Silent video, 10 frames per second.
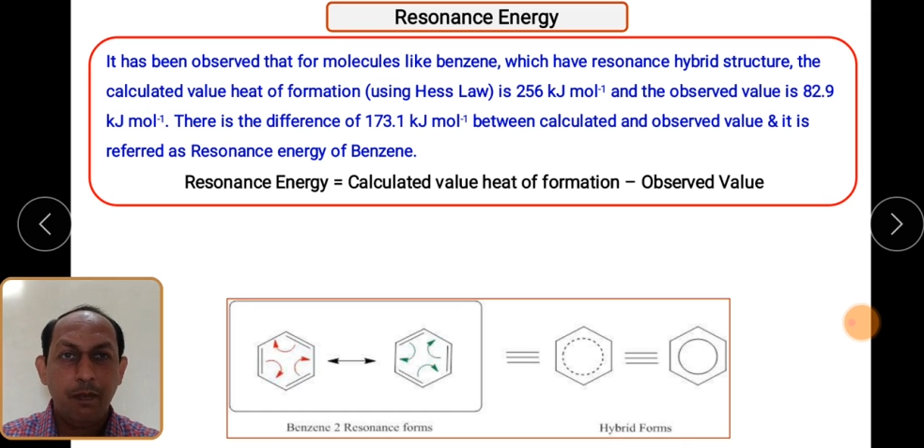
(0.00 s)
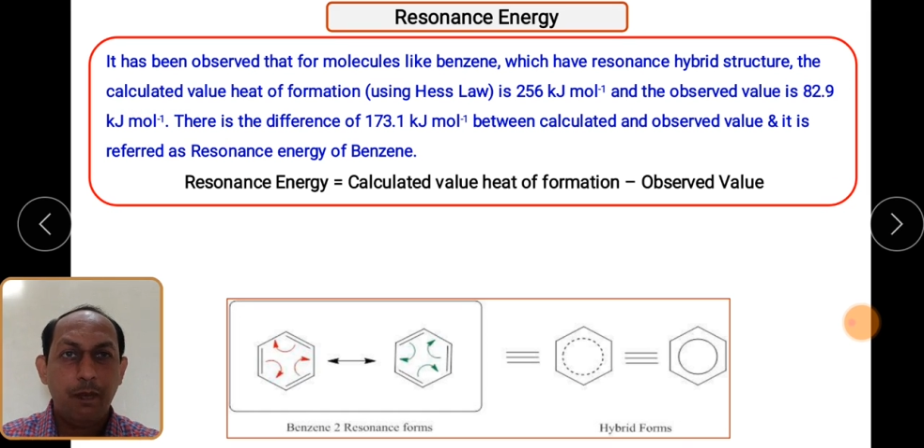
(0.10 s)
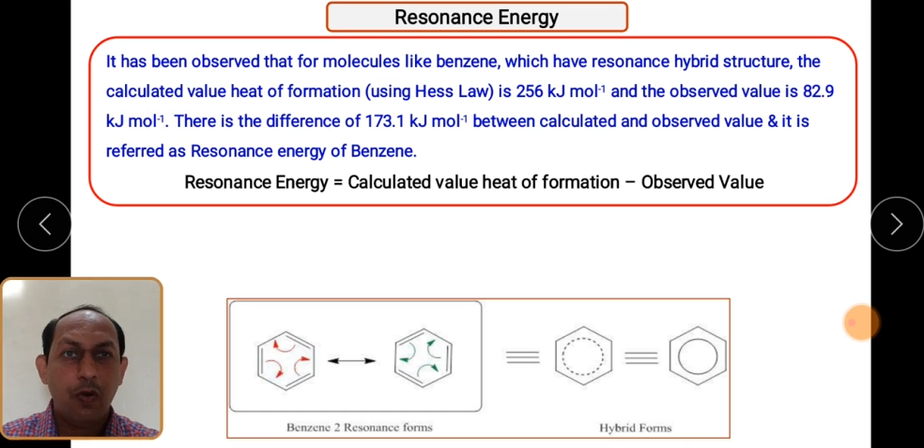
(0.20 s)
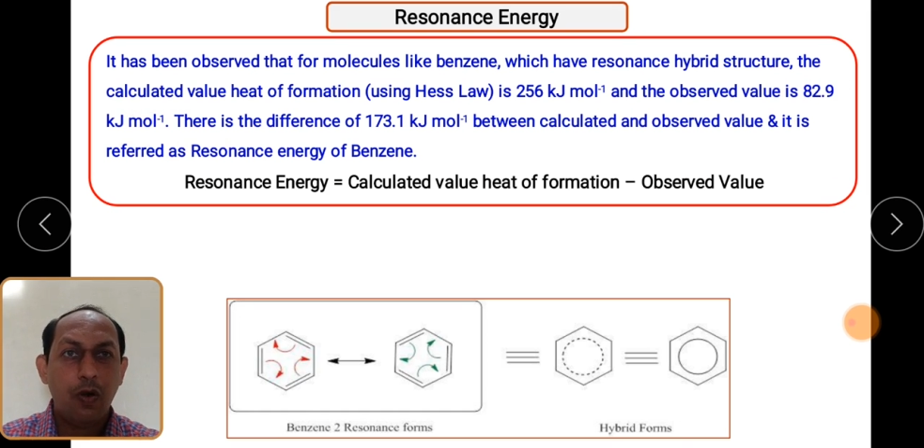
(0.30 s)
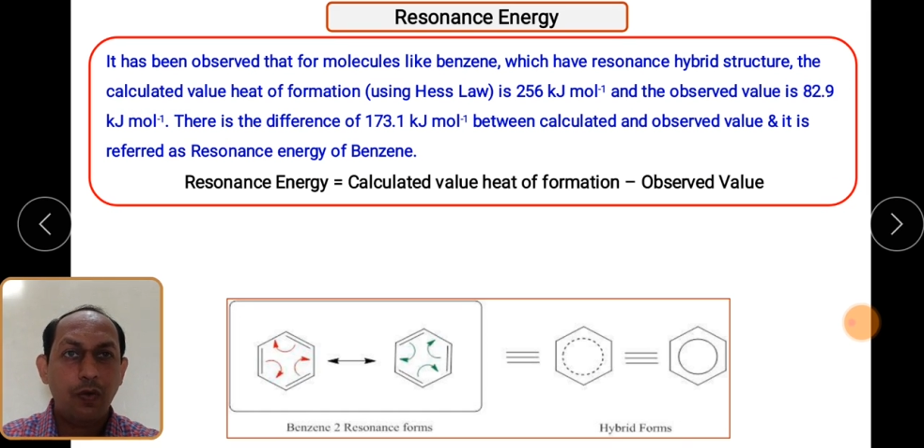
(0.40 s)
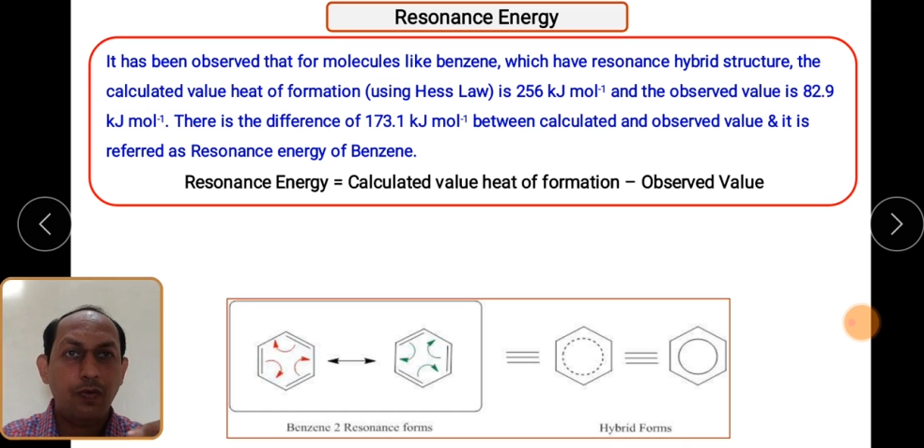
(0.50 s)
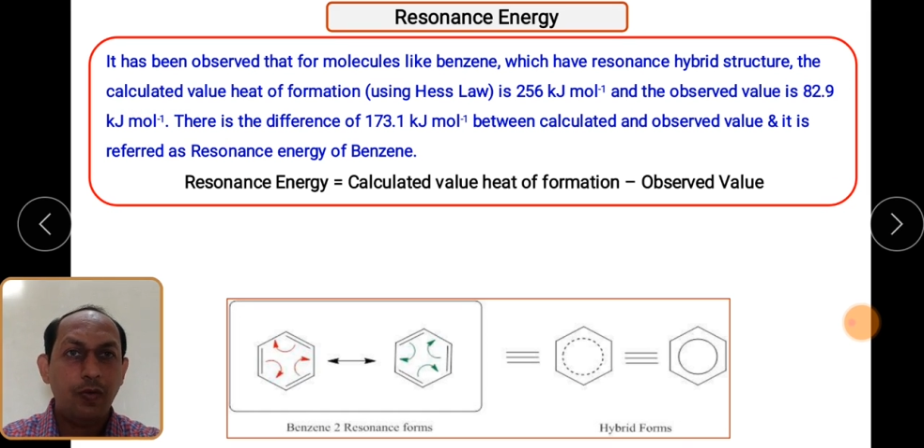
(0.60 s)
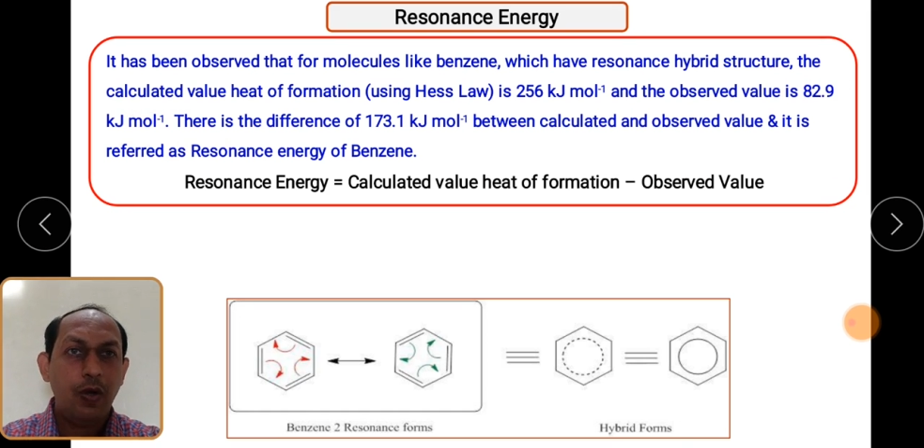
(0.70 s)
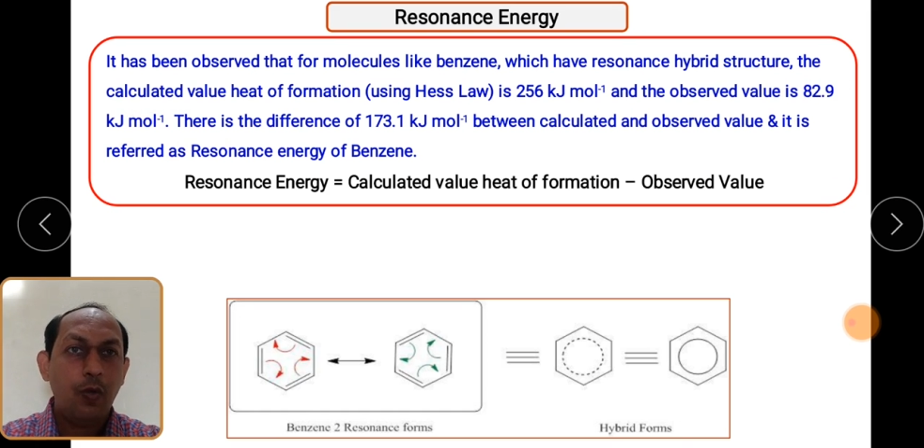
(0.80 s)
of